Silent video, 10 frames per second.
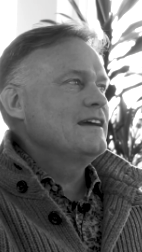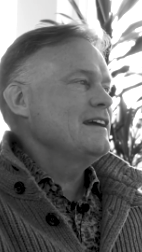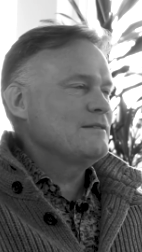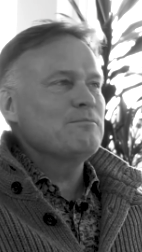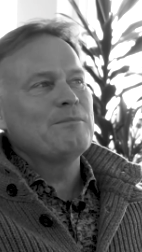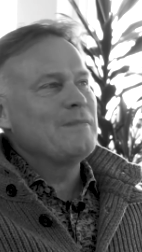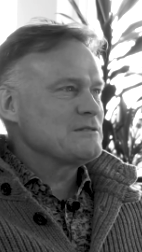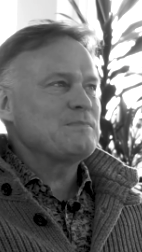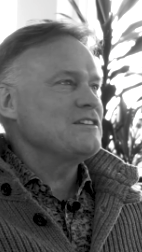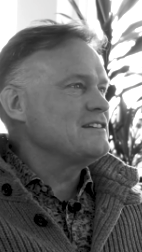it
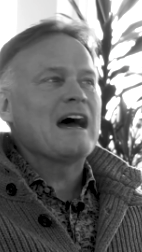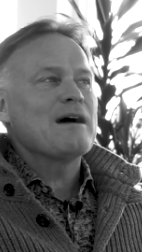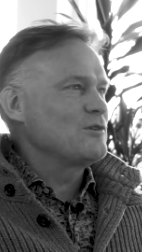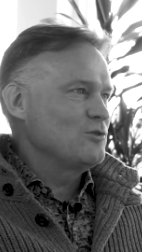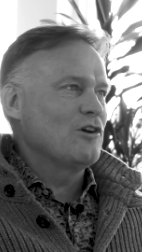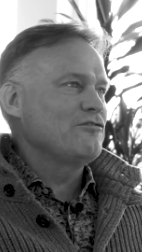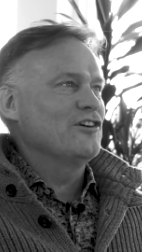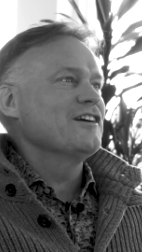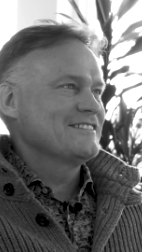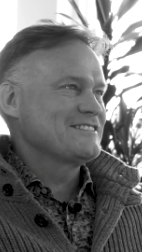must be a damn good
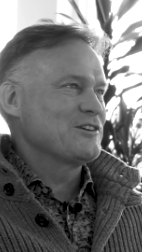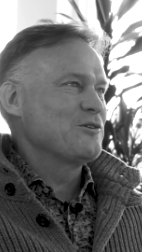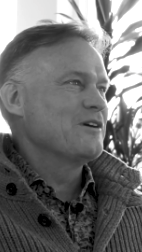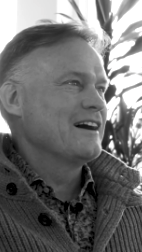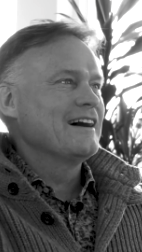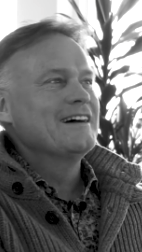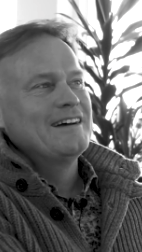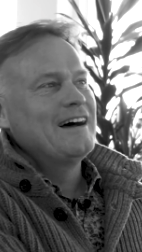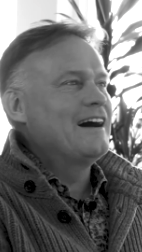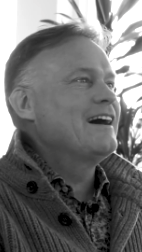offer. So mm.
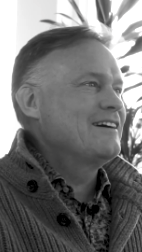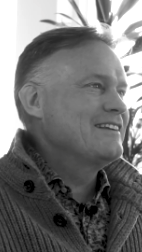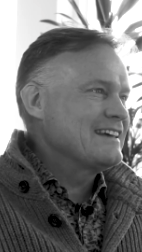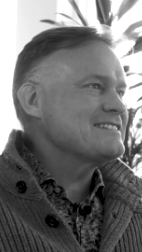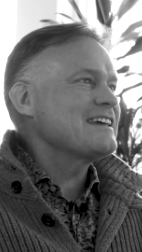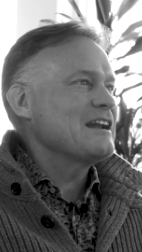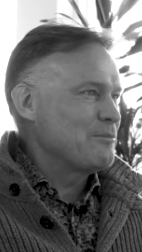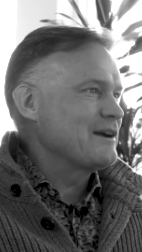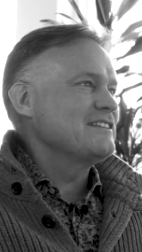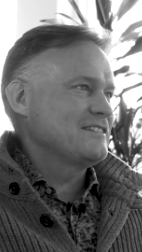uh, uh, let's
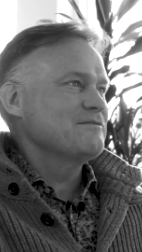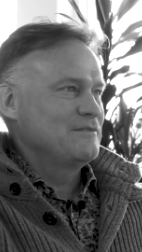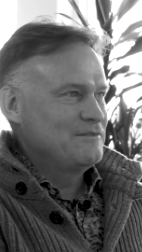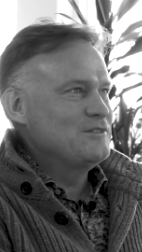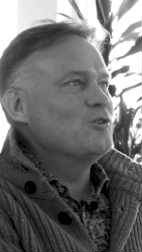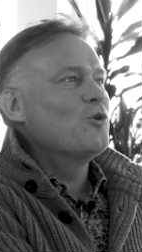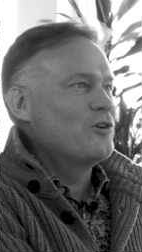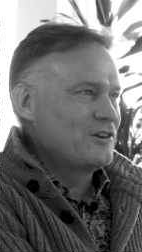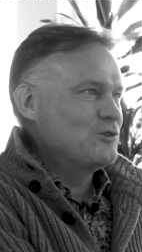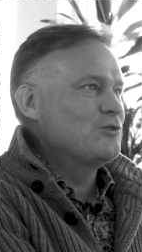celebrate
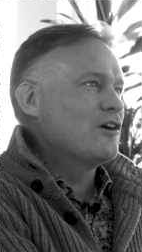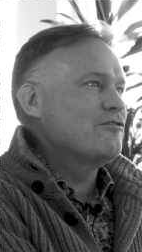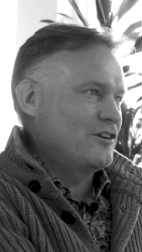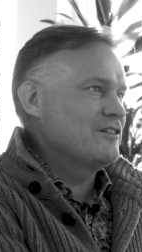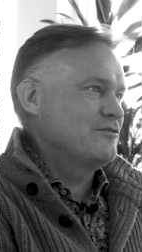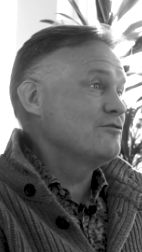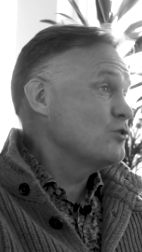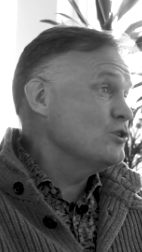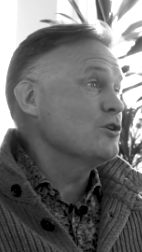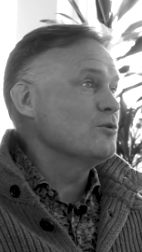your good offer mm.
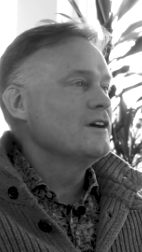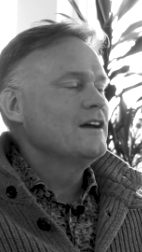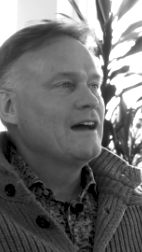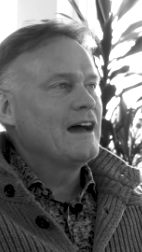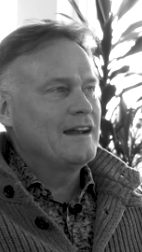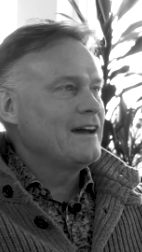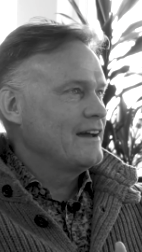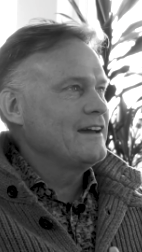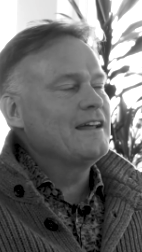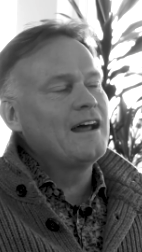for you. Mm. And, uh,
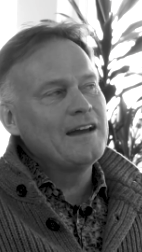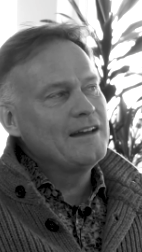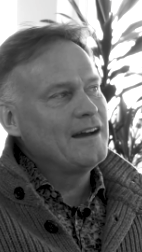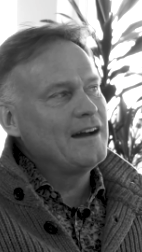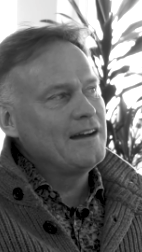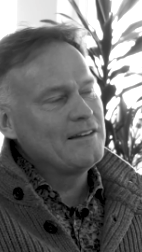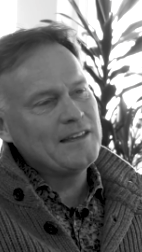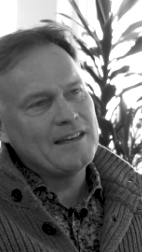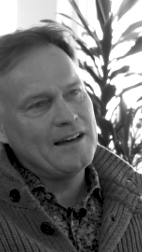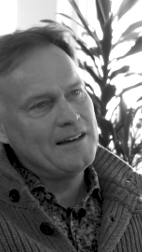and I, I
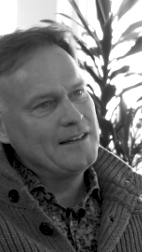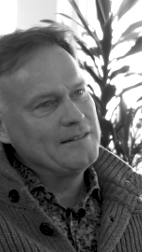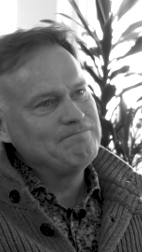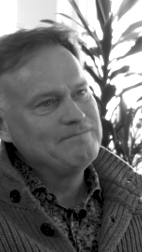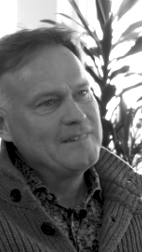think I,